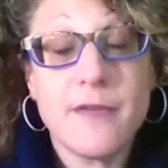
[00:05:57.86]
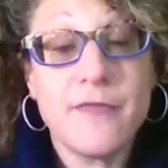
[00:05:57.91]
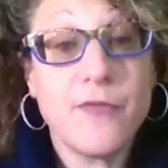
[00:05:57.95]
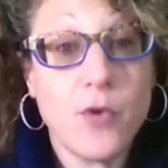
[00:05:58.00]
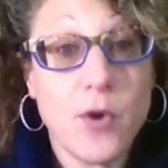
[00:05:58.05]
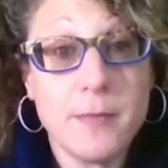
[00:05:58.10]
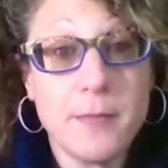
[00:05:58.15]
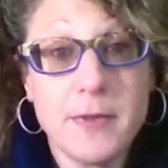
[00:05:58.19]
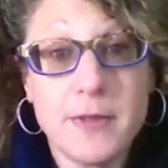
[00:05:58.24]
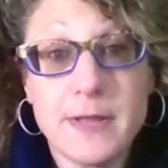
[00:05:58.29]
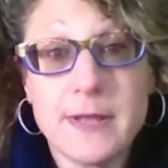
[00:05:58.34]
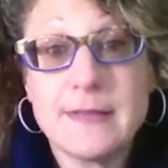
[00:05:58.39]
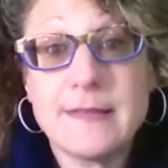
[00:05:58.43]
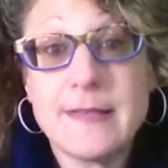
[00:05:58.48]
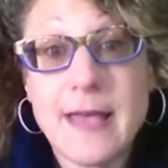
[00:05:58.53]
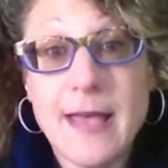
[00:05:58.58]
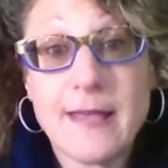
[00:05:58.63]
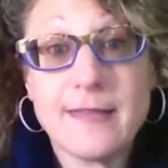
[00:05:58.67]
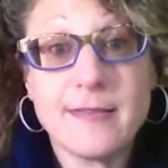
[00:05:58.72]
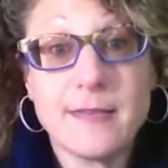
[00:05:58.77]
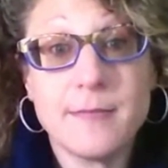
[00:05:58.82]
formula
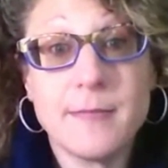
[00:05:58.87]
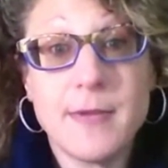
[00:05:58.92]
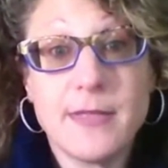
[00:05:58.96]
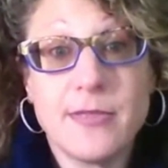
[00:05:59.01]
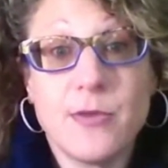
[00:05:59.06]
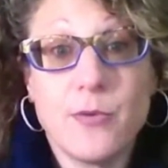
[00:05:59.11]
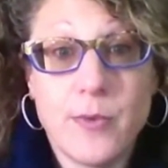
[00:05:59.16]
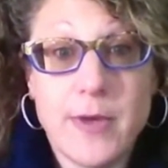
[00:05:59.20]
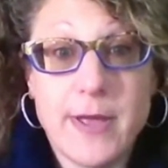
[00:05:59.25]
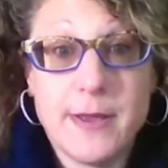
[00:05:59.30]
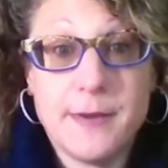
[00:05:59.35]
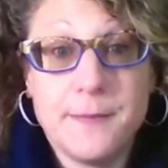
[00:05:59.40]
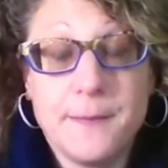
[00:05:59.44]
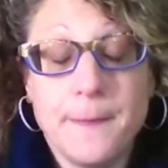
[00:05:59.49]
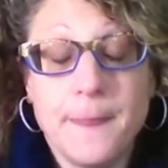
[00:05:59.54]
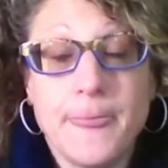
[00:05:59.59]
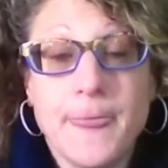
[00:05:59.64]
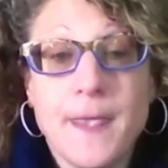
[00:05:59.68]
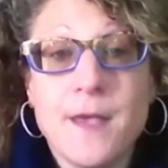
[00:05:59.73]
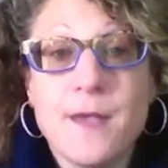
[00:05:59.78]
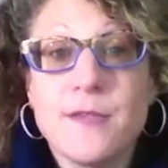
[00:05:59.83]
to estimate the weight.
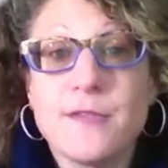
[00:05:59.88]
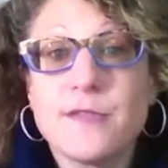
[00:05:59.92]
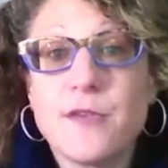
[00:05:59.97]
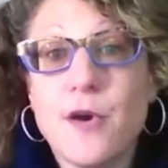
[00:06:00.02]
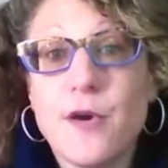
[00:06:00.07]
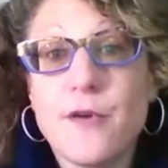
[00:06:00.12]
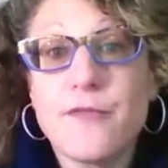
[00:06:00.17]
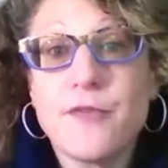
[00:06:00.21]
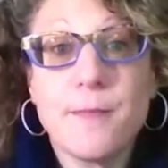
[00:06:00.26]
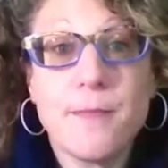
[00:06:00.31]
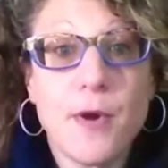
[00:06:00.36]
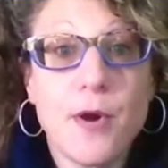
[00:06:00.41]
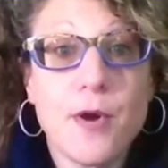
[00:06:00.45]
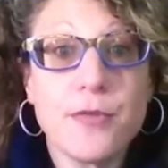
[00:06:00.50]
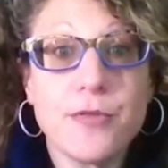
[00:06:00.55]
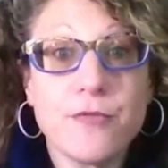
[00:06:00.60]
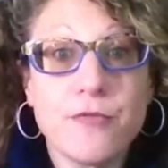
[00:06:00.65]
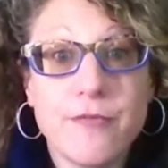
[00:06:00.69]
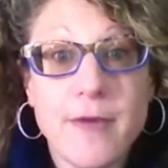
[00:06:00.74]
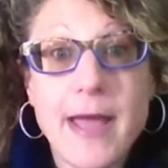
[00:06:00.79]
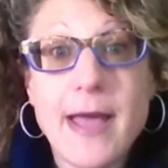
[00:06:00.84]
So for
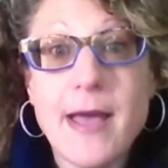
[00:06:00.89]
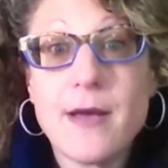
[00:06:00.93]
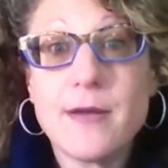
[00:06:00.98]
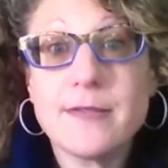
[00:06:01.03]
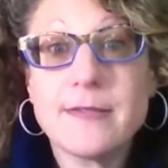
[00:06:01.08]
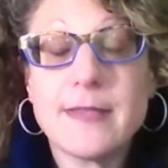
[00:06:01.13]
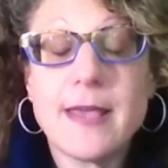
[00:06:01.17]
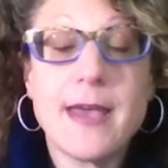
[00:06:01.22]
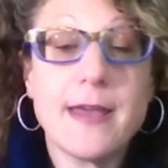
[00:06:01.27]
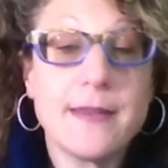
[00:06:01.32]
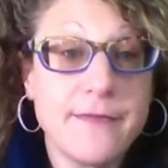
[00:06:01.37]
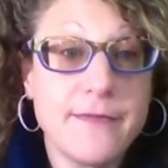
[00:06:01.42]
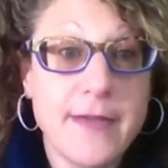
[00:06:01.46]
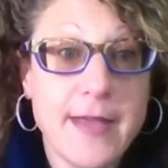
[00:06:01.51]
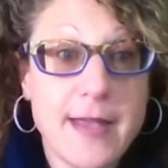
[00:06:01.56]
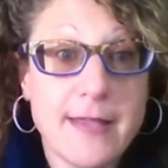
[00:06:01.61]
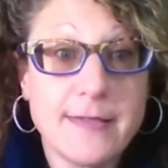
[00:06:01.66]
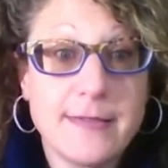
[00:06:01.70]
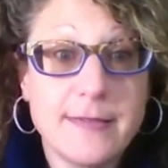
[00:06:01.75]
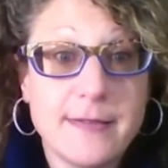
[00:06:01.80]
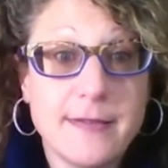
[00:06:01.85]
both rounds and
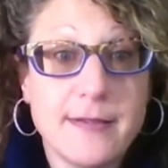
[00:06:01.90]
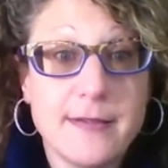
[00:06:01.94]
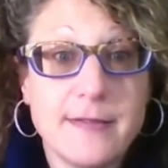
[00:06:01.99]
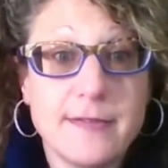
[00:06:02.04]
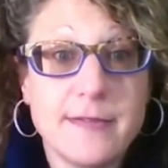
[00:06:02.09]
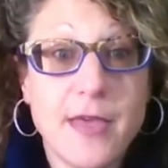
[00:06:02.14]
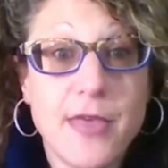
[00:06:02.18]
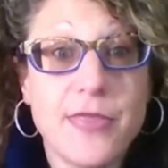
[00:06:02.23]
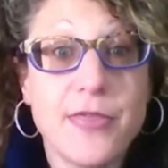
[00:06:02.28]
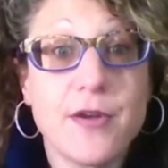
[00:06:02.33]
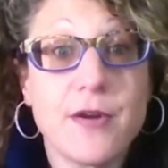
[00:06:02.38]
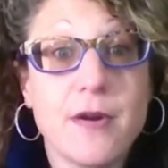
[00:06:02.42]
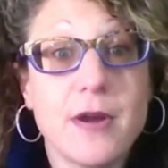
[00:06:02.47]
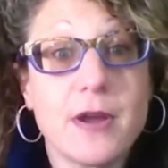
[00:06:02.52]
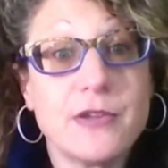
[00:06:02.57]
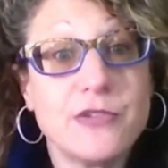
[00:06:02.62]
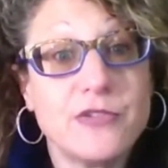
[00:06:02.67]
fancies, there are